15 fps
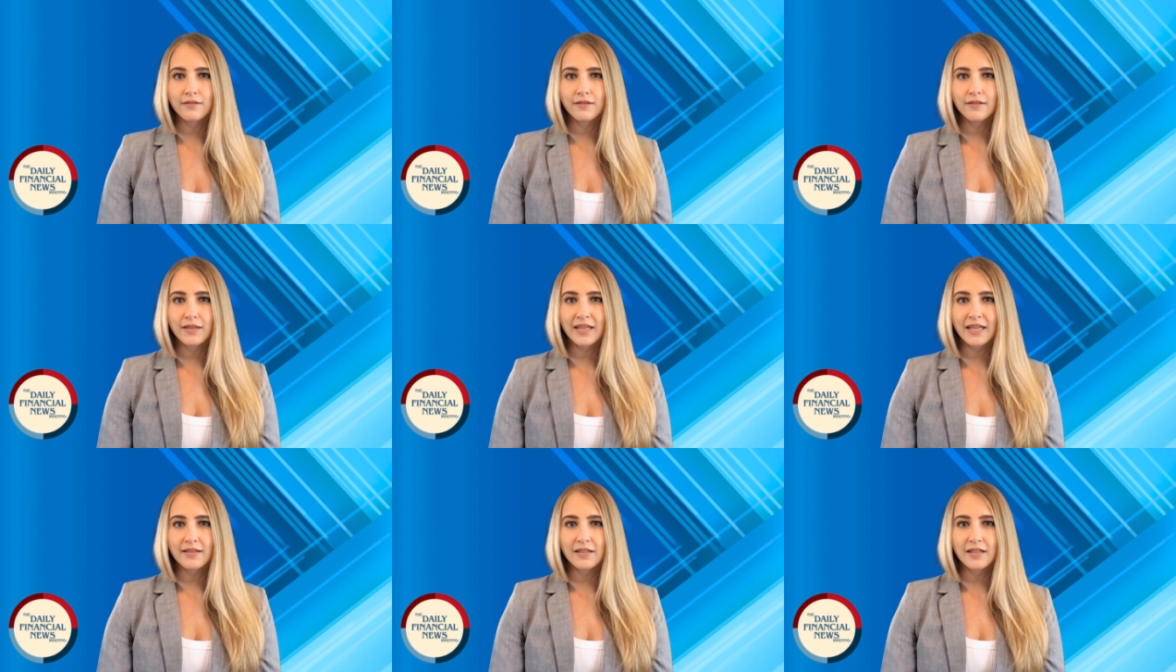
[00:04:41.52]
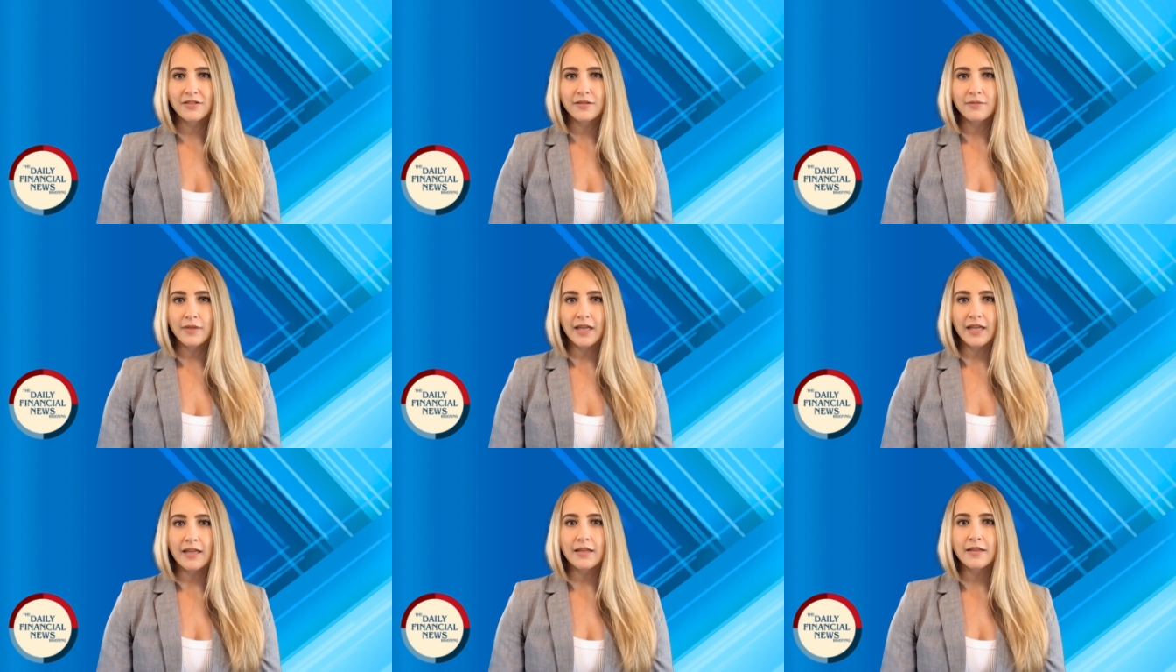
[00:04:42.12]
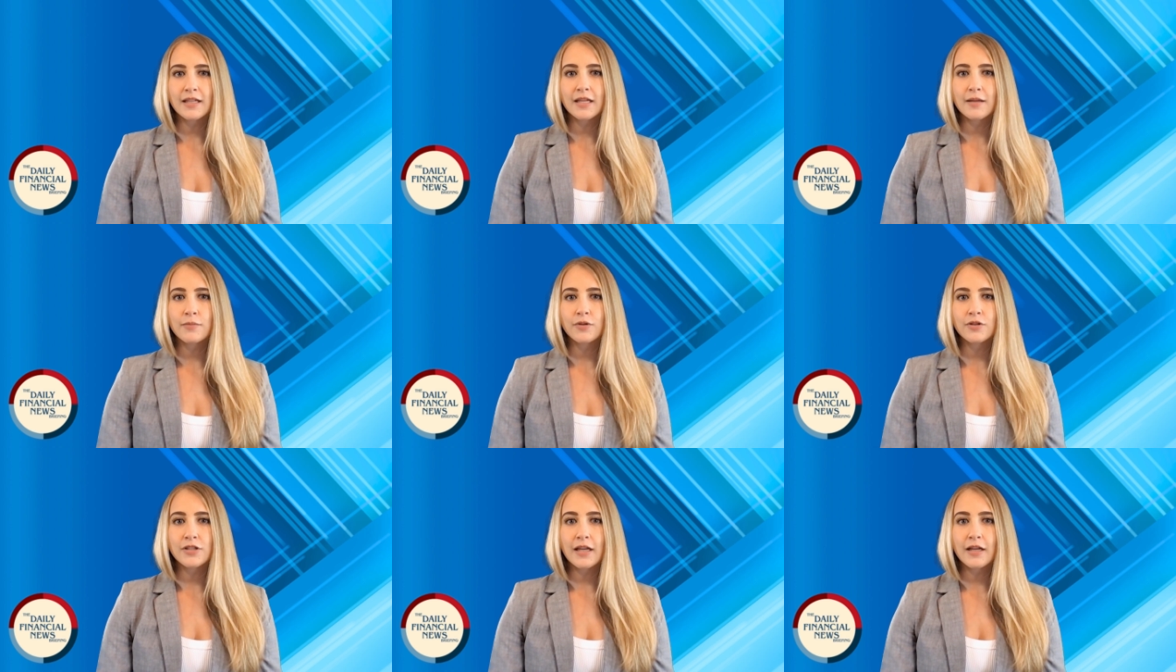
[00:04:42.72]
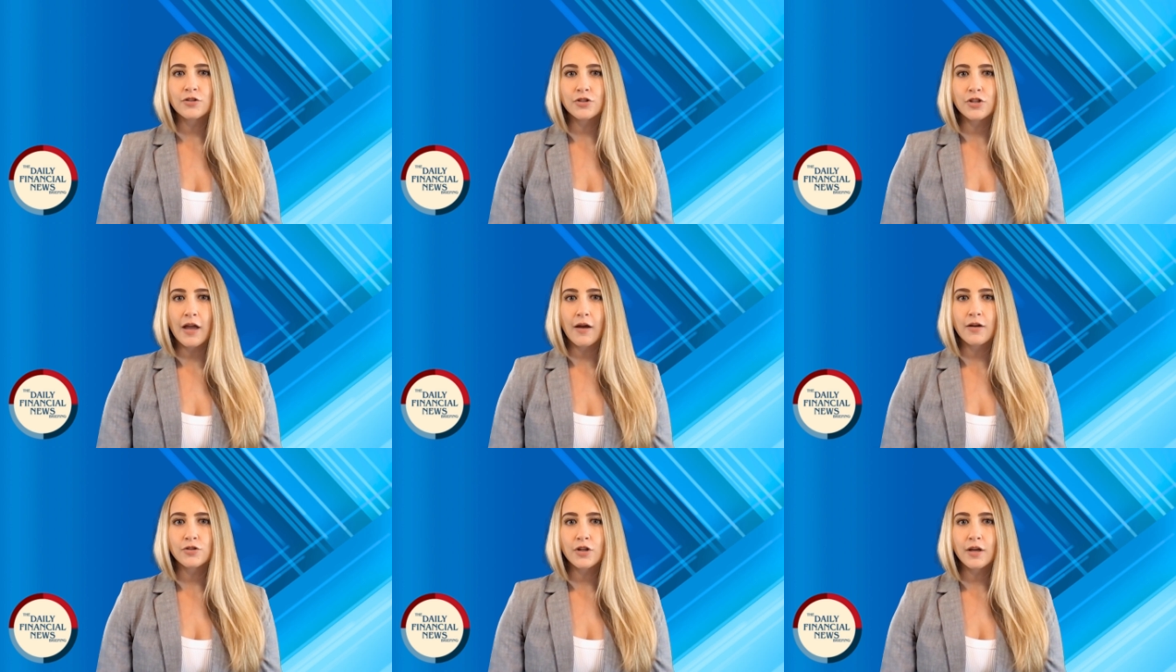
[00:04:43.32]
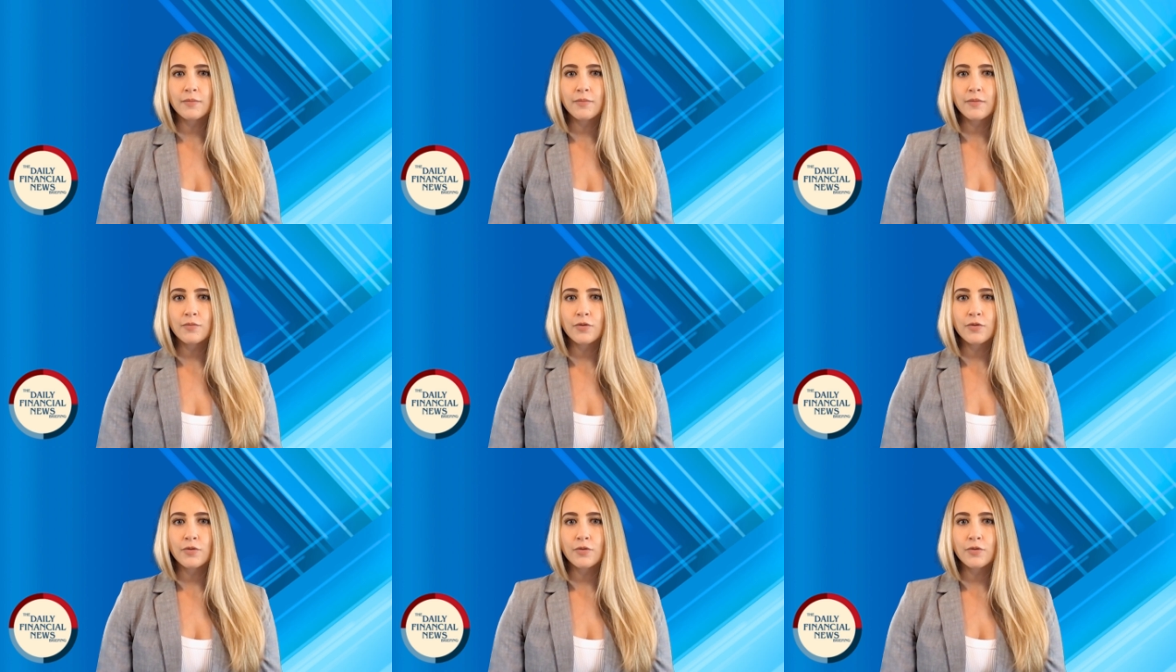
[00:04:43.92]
The anticipated 10% share jump